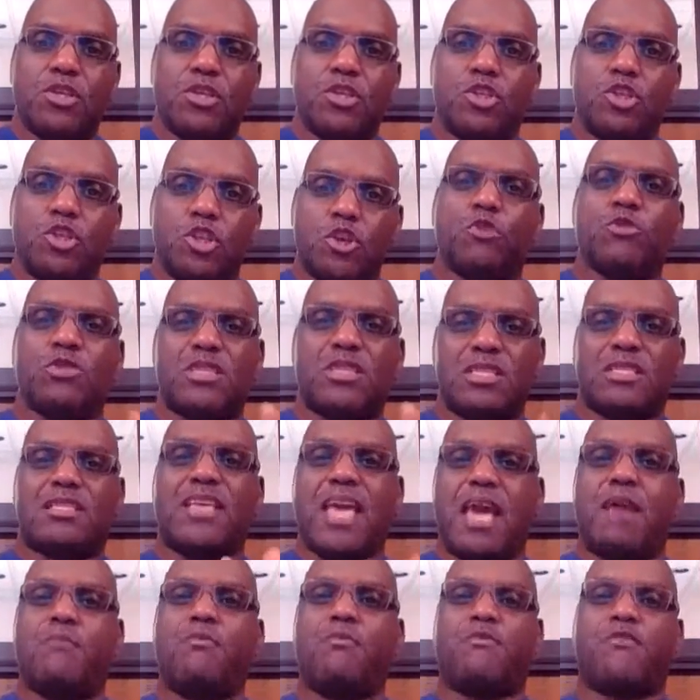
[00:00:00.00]
use this
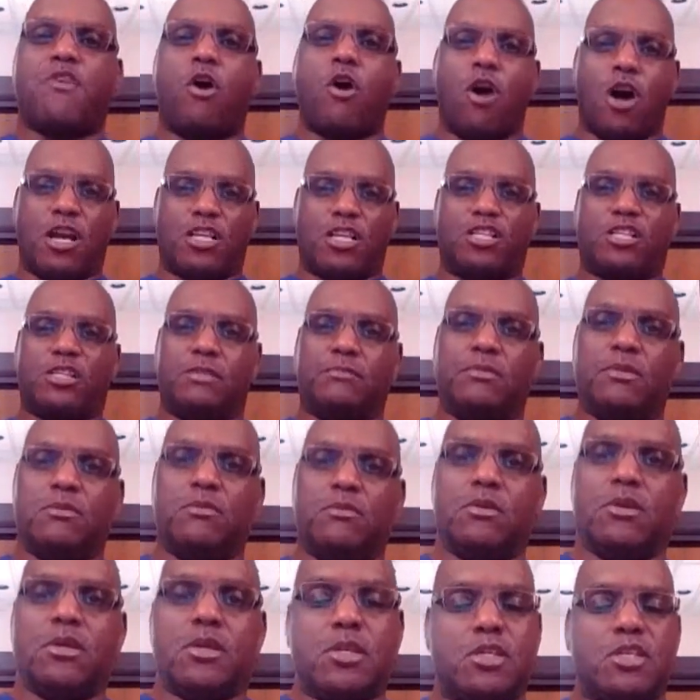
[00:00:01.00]
game with caution.
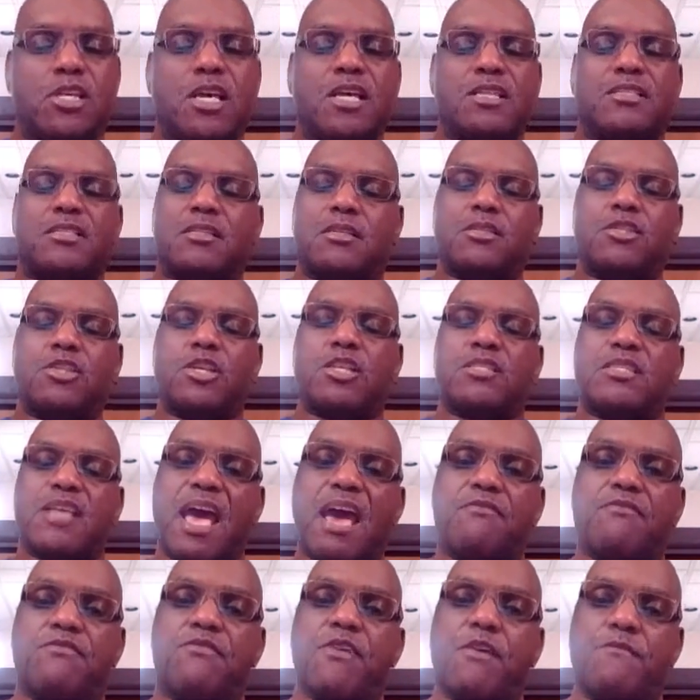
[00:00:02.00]
Just
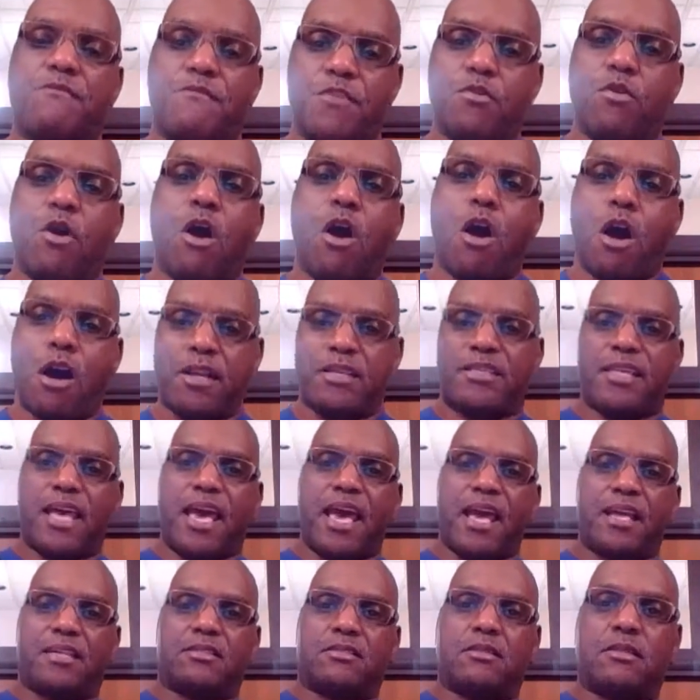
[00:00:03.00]
have a few heart
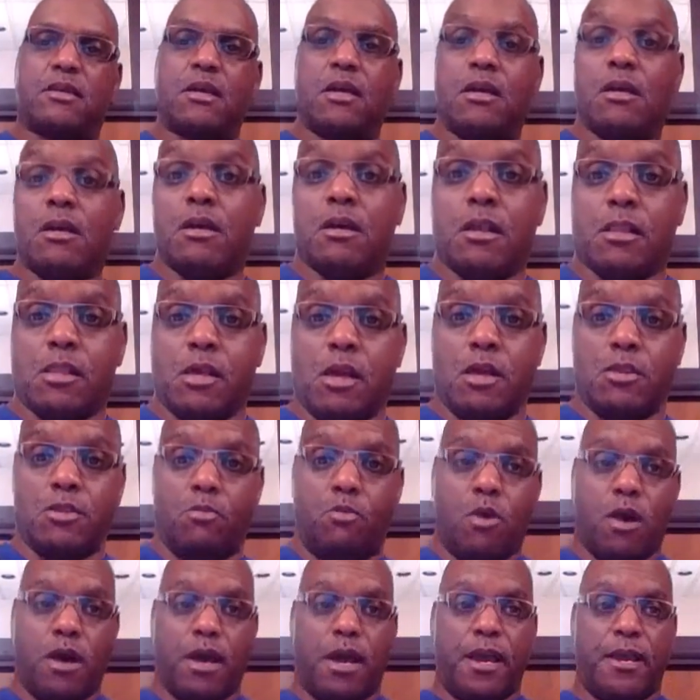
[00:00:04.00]
attacks along the
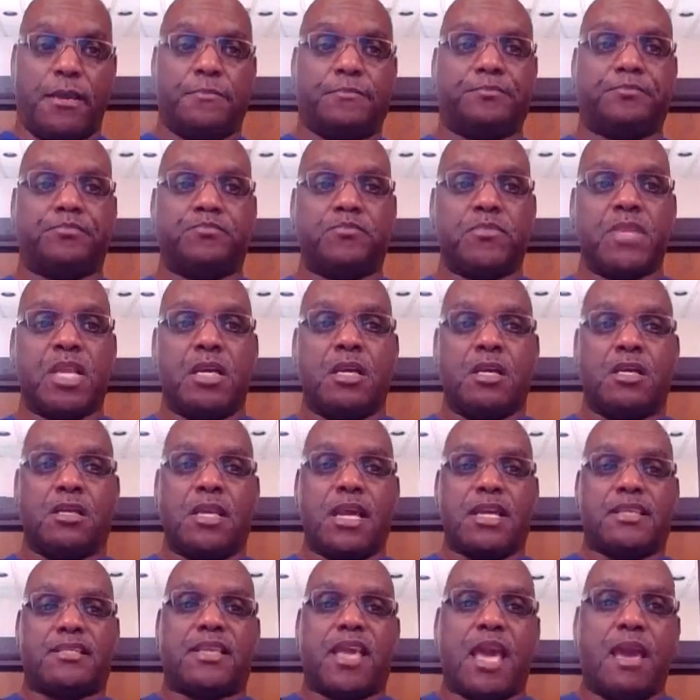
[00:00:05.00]
way.
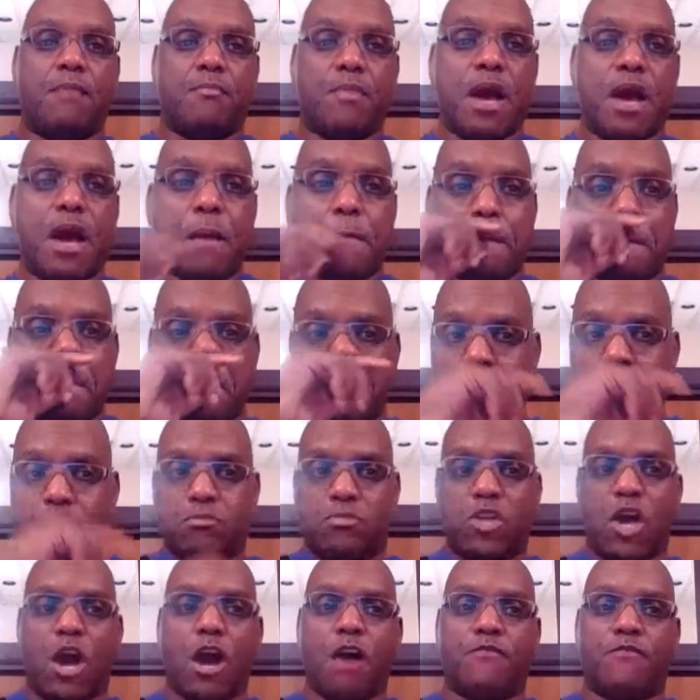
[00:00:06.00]
Next game up,
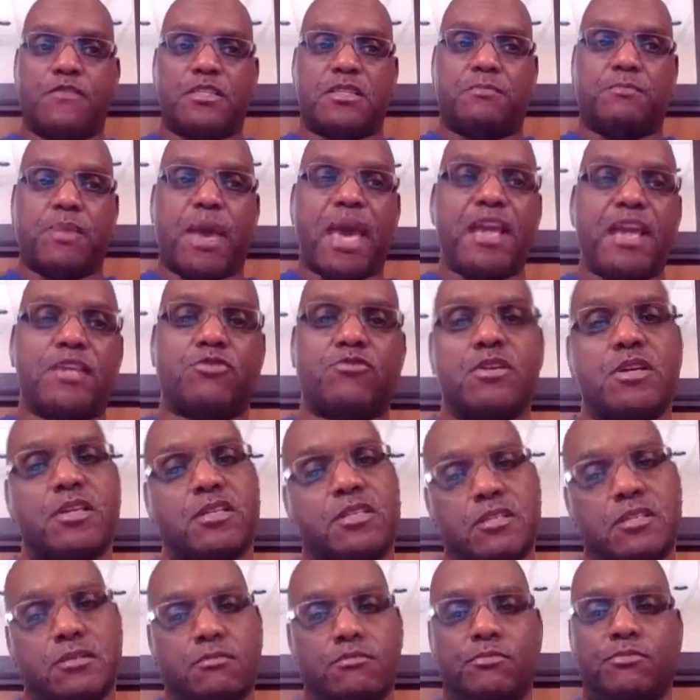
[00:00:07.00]
Dolphins and
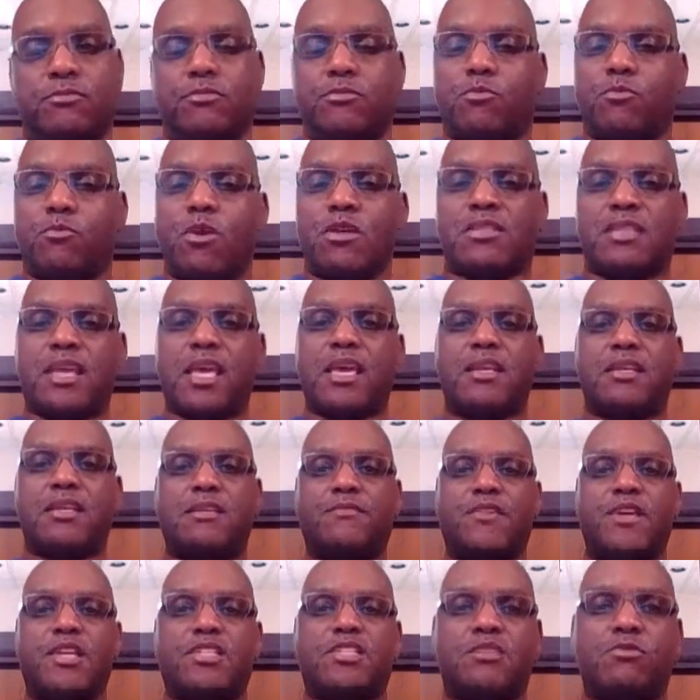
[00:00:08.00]
Patriots. Once again, a
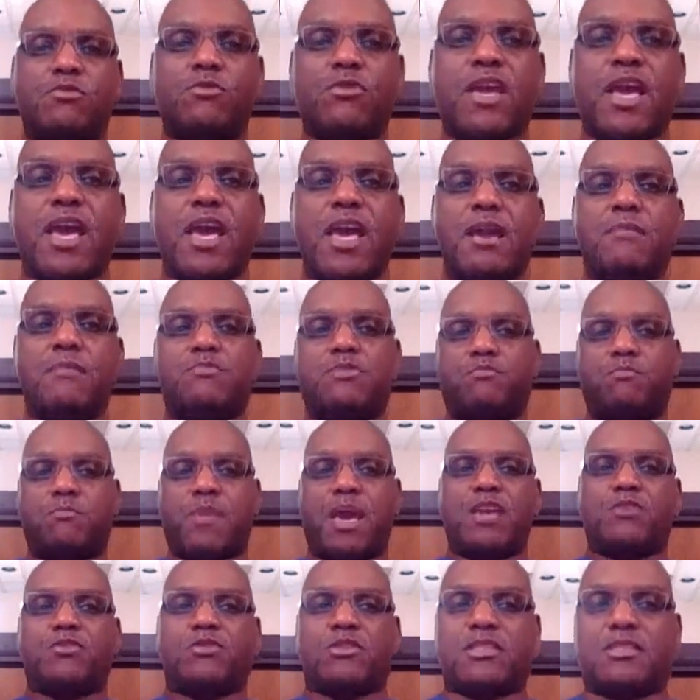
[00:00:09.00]
divisional game.
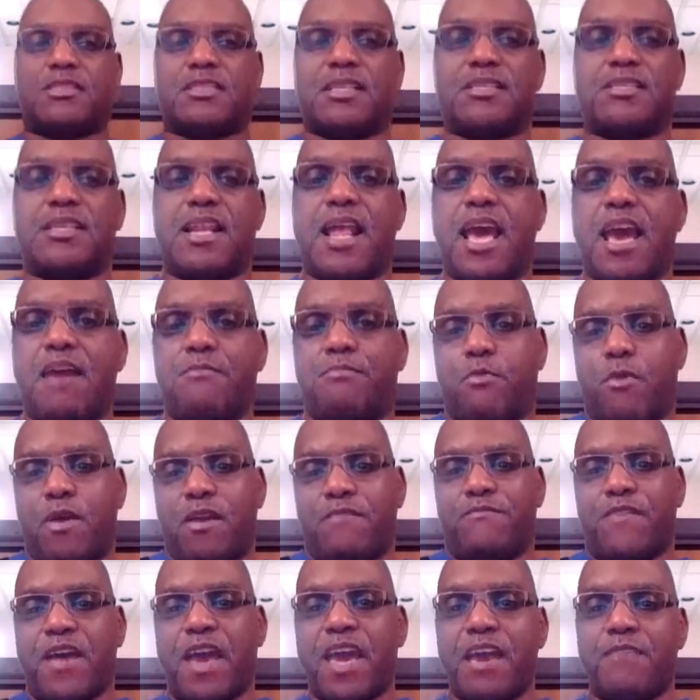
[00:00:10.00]
Patriots a
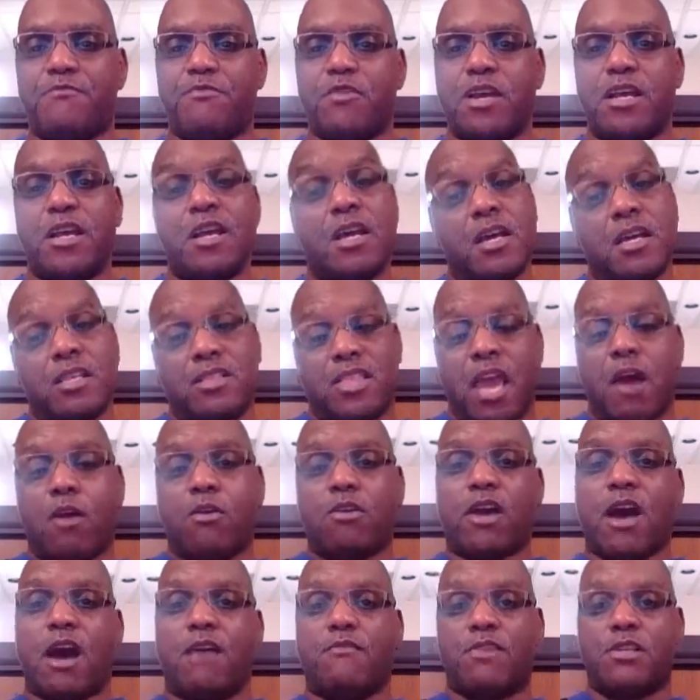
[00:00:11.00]
6.5-point favorite. They'll
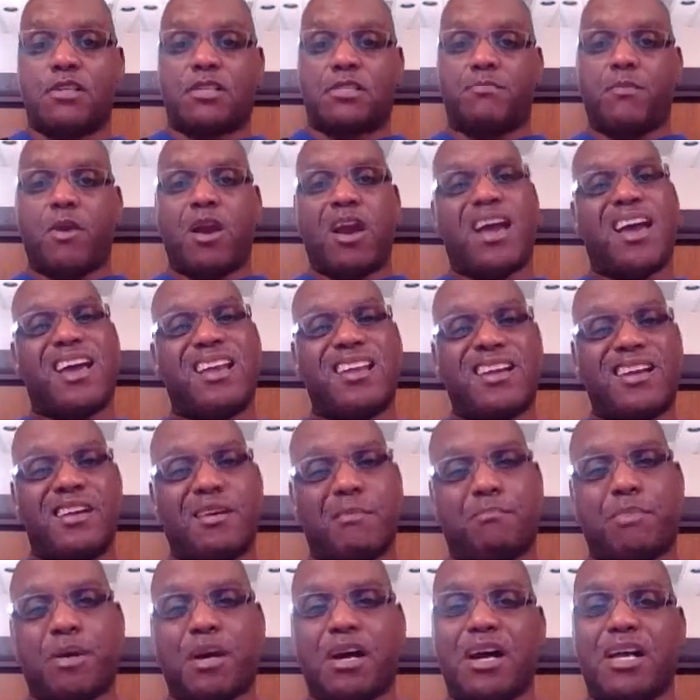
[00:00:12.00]
cover the spread,
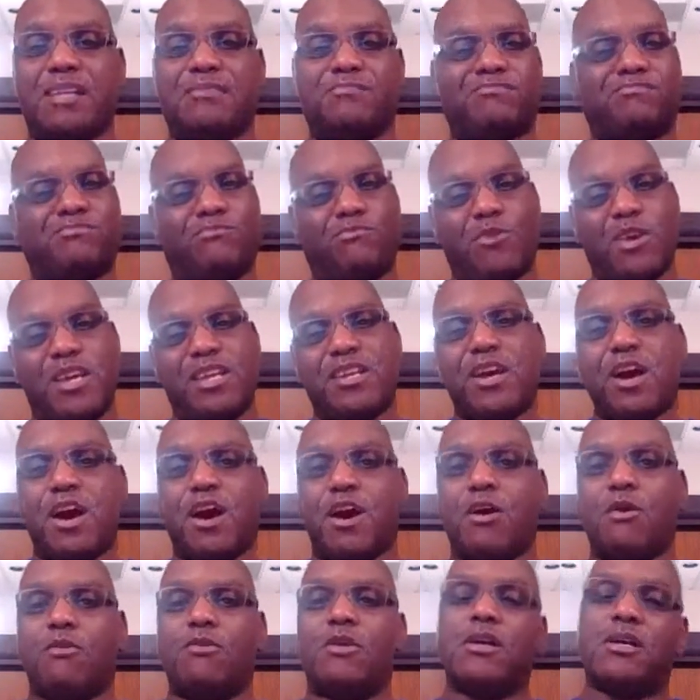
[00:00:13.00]
but we
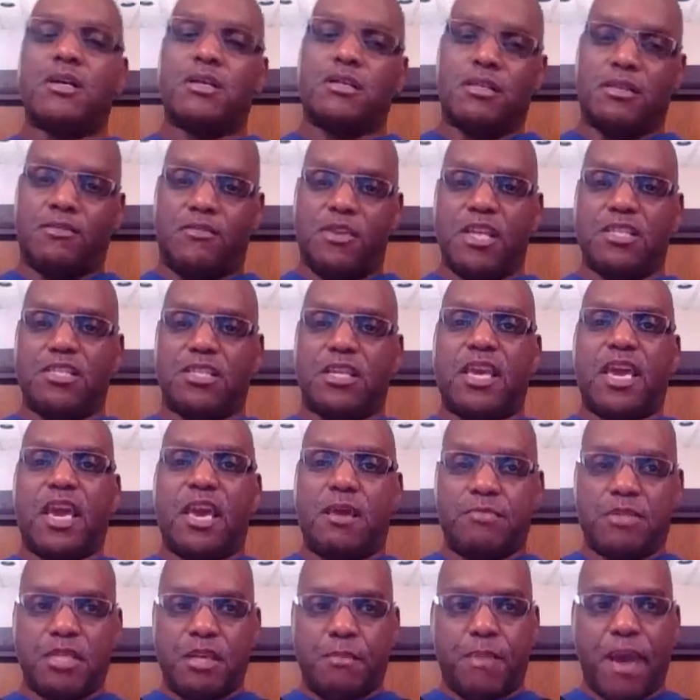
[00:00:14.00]
know division
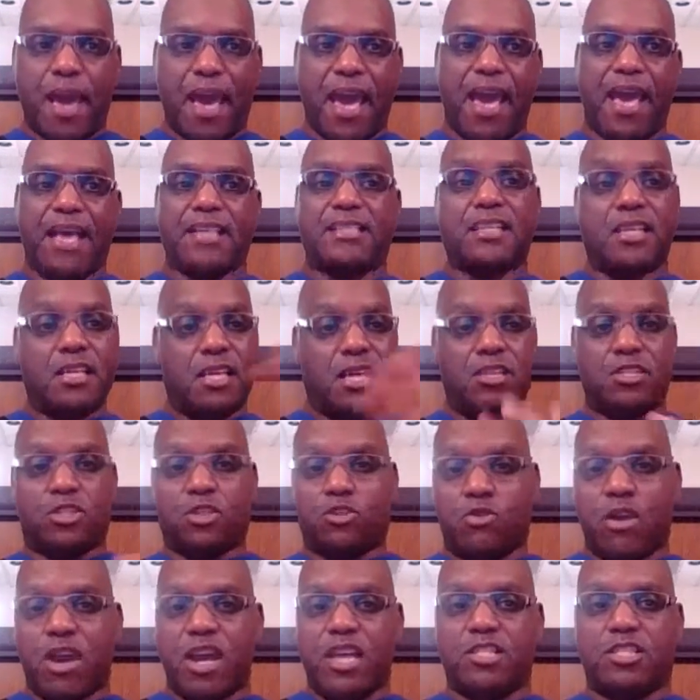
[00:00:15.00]
games pass.
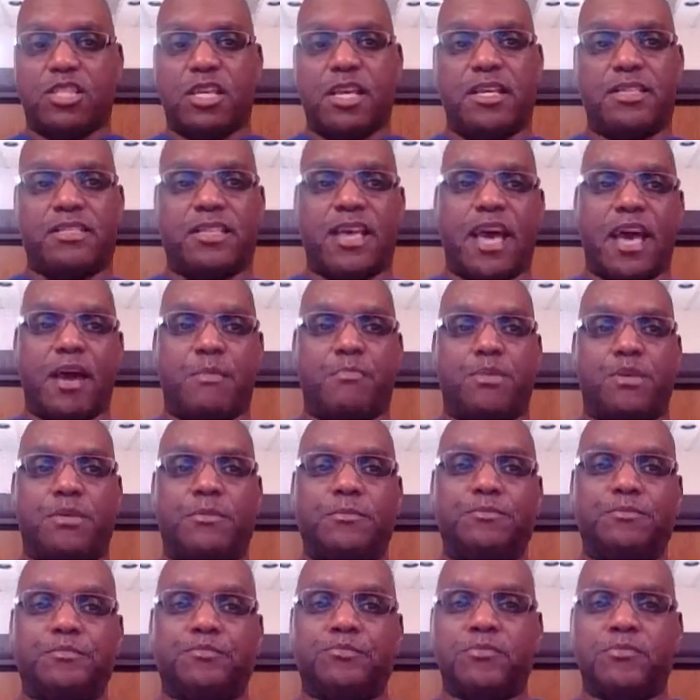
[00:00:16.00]
Strange things happen.